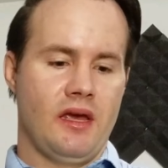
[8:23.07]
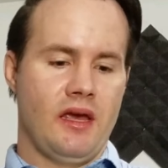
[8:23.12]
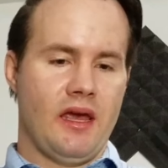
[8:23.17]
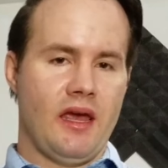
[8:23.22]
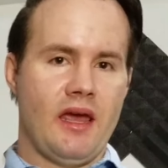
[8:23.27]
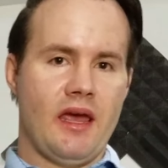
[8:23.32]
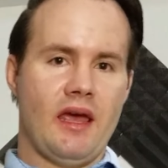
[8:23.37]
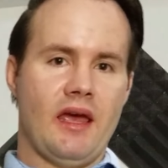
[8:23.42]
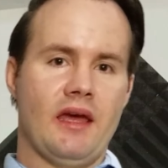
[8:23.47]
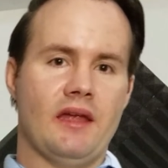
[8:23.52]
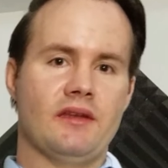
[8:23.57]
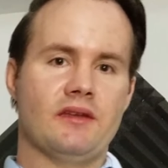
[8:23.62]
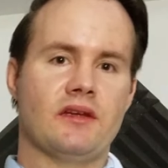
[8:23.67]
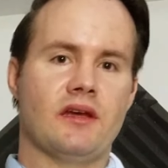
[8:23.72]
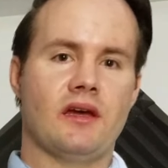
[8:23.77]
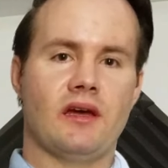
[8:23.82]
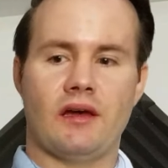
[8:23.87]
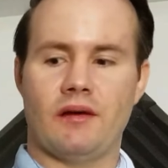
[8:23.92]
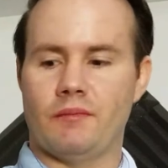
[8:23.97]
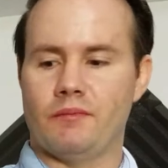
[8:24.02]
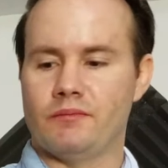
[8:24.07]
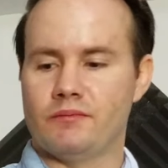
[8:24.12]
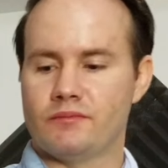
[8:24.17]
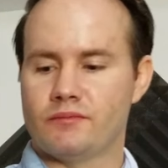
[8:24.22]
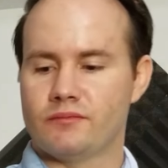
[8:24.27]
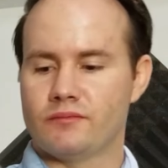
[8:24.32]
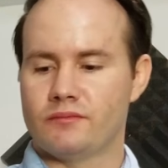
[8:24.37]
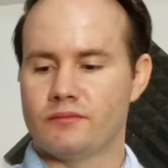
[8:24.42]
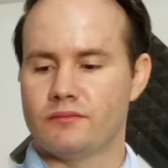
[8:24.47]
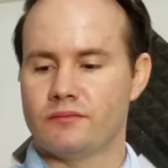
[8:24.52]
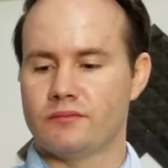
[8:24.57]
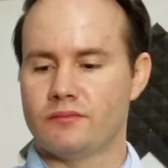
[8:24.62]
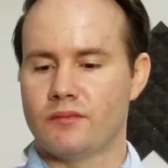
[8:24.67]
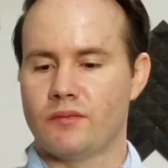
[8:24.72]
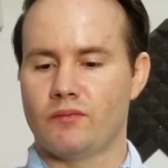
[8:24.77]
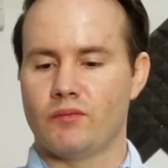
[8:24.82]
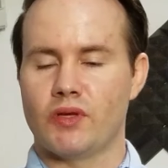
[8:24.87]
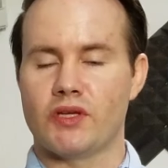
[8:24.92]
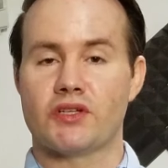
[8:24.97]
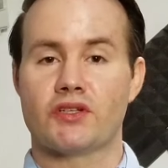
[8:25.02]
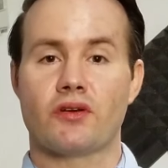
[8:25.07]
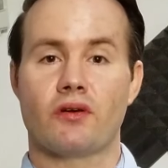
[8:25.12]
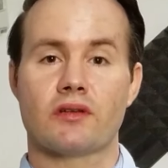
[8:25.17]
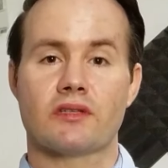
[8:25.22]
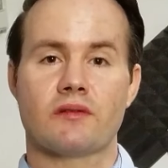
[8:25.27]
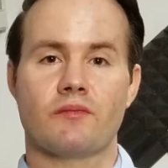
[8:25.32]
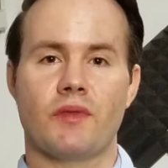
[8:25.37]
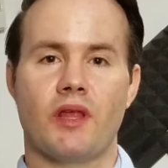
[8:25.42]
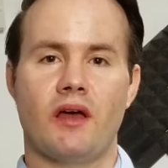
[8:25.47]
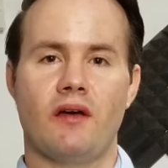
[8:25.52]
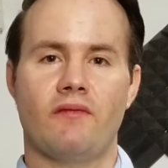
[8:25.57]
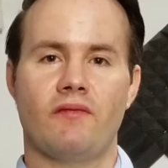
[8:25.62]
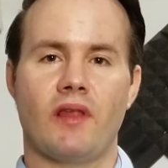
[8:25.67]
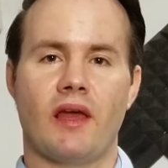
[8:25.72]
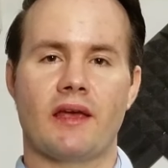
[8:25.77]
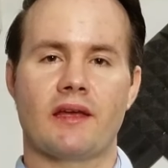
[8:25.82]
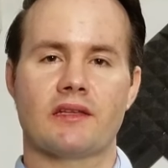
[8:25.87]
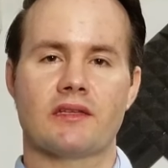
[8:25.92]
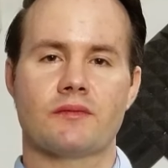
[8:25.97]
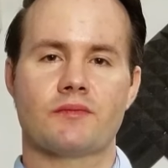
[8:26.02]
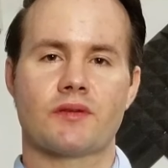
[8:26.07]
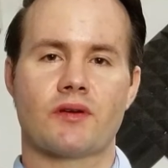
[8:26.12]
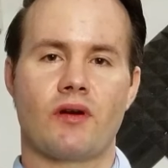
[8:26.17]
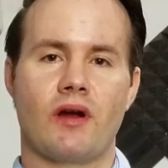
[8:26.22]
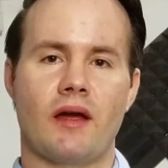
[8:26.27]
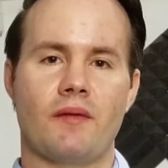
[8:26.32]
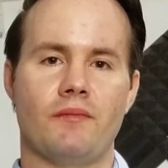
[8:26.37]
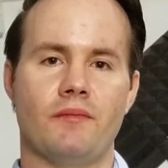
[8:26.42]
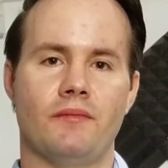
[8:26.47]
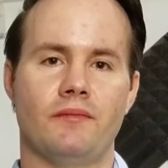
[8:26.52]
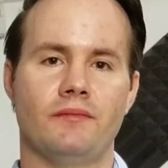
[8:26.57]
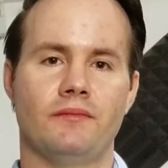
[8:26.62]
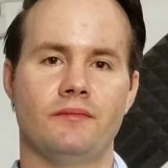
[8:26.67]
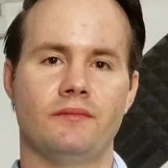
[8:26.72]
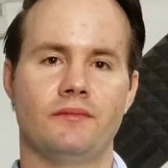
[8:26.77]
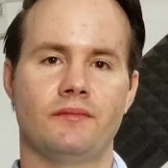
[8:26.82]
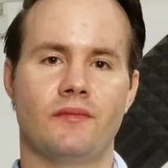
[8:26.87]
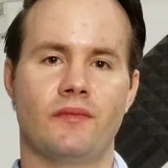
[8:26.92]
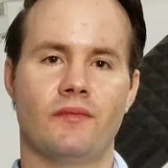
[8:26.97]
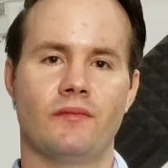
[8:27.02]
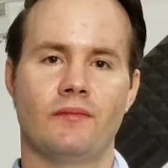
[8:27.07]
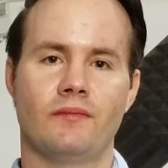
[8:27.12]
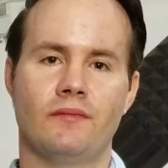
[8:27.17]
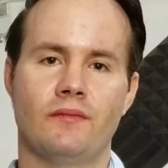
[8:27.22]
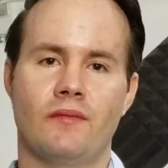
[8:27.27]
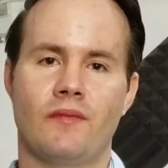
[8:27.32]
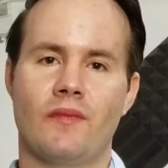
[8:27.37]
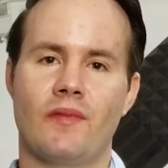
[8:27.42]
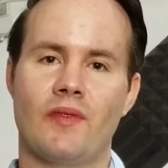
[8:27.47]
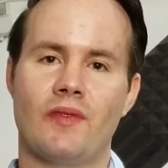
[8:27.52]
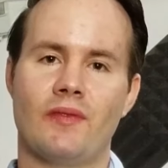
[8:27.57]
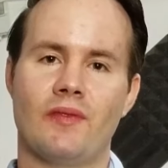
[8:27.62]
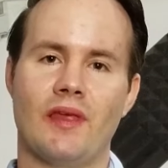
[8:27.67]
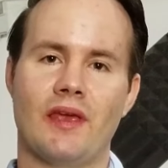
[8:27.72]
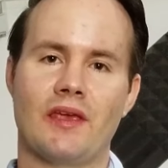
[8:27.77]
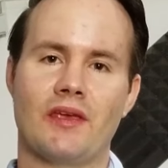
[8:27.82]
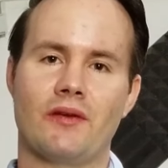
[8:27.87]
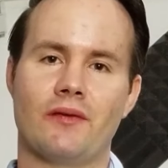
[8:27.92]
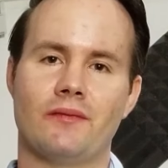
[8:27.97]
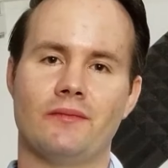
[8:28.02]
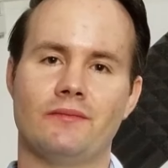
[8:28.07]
And please show us some love, like and subscribe. Thank you.